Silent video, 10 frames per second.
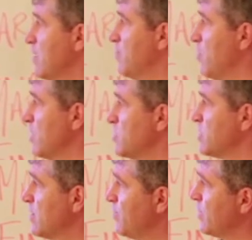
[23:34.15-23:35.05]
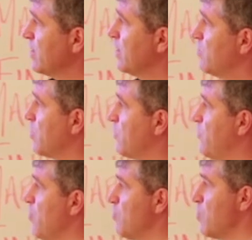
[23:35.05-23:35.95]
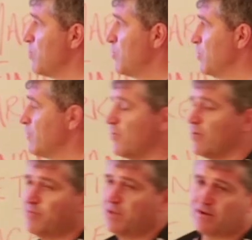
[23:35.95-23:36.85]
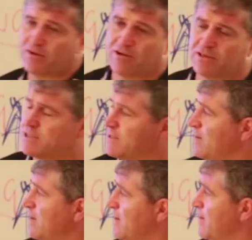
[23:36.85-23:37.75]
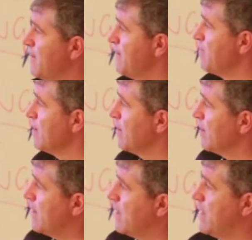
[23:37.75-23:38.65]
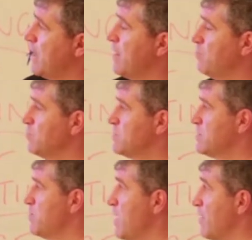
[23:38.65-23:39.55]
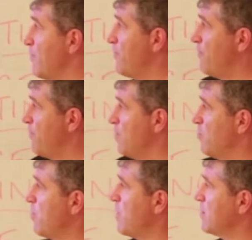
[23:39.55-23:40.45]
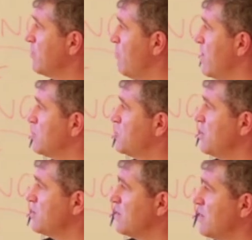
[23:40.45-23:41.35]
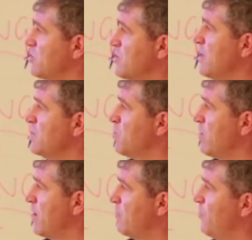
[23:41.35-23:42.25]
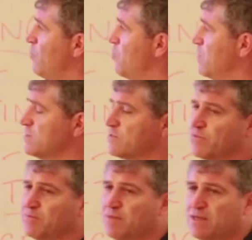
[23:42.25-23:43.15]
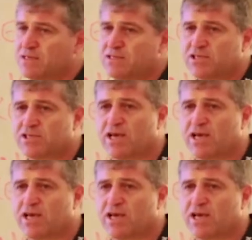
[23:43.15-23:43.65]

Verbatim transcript: abolished, we got fined $1.5 million. Uh, it was about, we are about round six at that stage. We had four wins from six